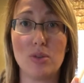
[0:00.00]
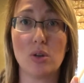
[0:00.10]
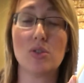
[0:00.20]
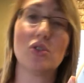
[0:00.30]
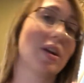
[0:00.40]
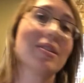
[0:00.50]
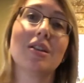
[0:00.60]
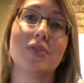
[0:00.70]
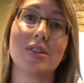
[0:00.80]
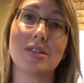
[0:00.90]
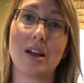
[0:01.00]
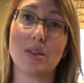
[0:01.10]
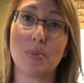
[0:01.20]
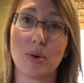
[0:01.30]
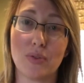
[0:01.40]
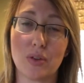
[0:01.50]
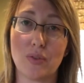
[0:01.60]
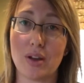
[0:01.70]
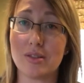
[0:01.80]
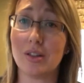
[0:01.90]
Don't stress if it's not the perfect
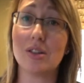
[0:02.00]
frosting.